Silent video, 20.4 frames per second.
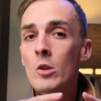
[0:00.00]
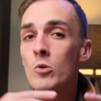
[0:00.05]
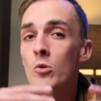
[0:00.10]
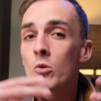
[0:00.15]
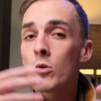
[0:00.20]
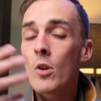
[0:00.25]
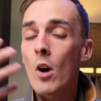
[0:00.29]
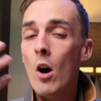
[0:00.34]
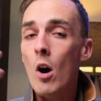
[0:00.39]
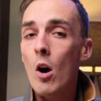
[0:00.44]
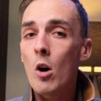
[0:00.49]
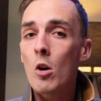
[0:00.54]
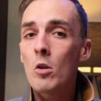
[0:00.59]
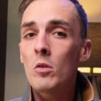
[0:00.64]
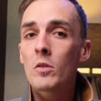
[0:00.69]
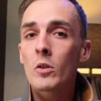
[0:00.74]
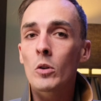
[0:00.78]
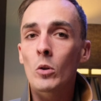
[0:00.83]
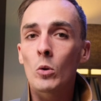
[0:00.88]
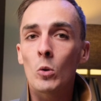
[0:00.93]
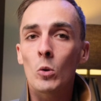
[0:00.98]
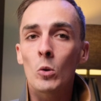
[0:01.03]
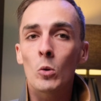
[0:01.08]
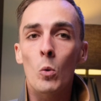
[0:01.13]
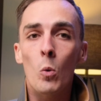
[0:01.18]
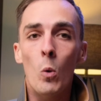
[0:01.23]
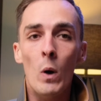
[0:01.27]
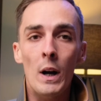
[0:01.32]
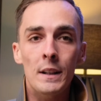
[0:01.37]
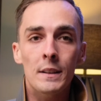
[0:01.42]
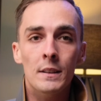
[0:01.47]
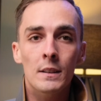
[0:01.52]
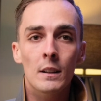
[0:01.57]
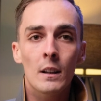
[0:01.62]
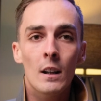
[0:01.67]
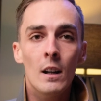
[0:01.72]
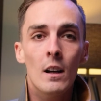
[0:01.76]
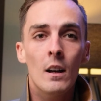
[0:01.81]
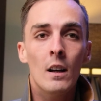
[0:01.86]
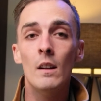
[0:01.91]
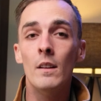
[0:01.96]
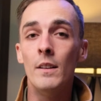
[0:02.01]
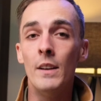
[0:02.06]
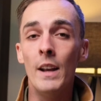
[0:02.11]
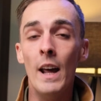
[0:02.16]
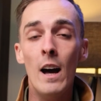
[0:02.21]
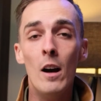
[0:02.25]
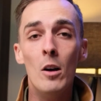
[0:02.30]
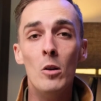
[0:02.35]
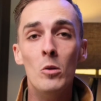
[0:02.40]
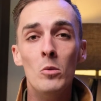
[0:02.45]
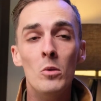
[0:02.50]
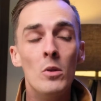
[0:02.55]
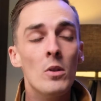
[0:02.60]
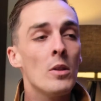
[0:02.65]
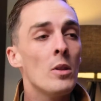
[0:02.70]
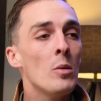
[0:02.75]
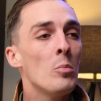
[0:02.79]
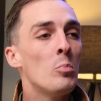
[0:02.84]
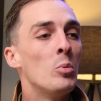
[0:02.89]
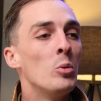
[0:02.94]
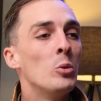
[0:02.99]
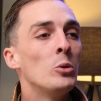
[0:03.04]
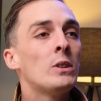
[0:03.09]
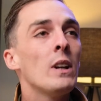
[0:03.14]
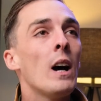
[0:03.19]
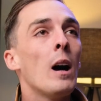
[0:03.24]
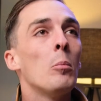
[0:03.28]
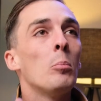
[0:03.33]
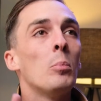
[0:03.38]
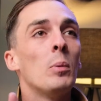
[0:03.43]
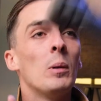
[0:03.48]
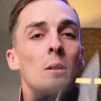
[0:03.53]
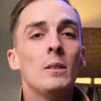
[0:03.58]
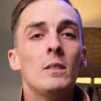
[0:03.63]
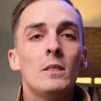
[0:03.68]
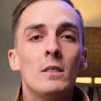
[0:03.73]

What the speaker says: to the overall weight. Now, the boot upper.